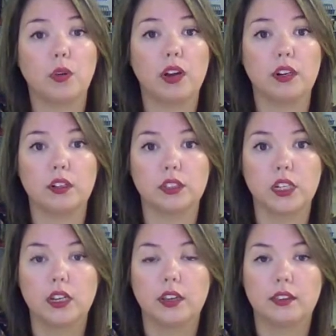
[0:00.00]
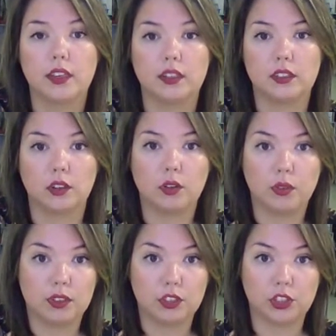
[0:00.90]
choirs, that it's
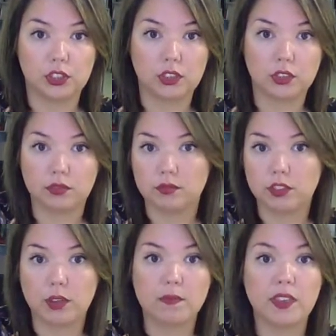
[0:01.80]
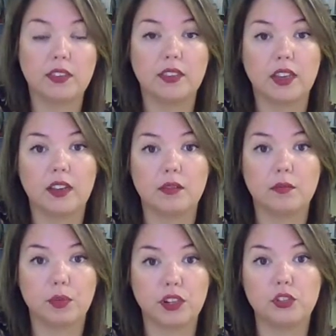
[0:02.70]
always just something that
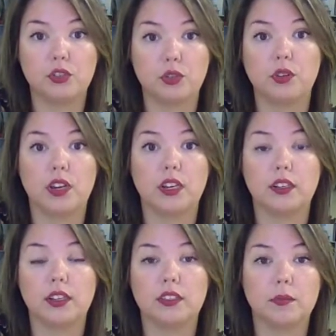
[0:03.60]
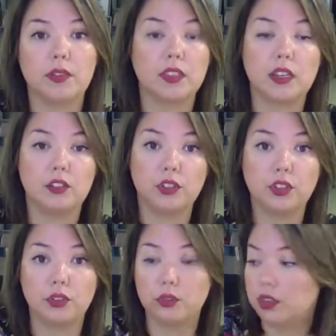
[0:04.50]
brings you joy and something that you
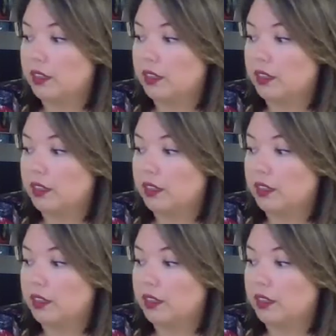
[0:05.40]
do.